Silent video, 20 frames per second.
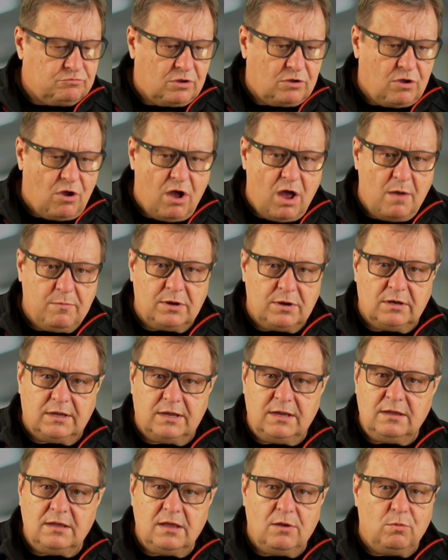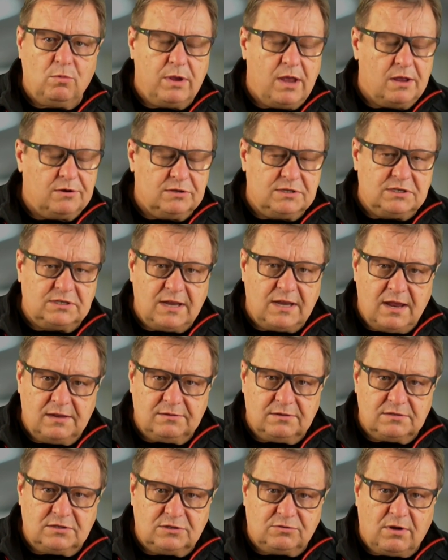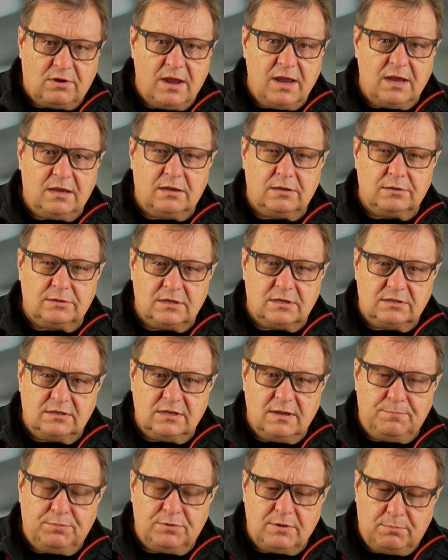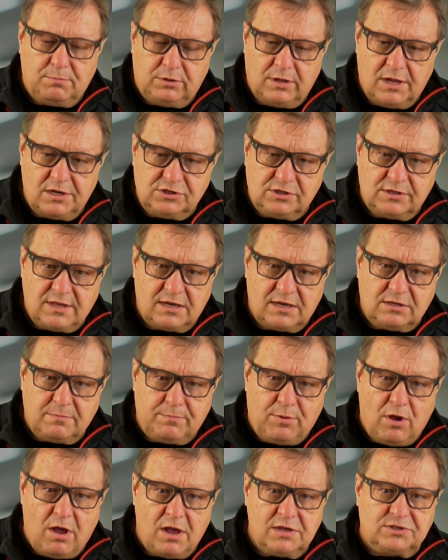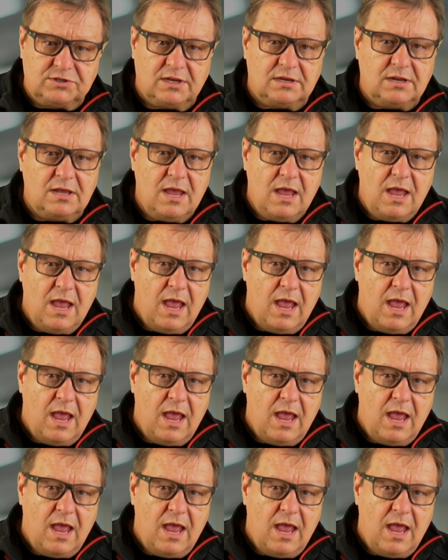commonly we understand the strike the dip and the plunge of that deposit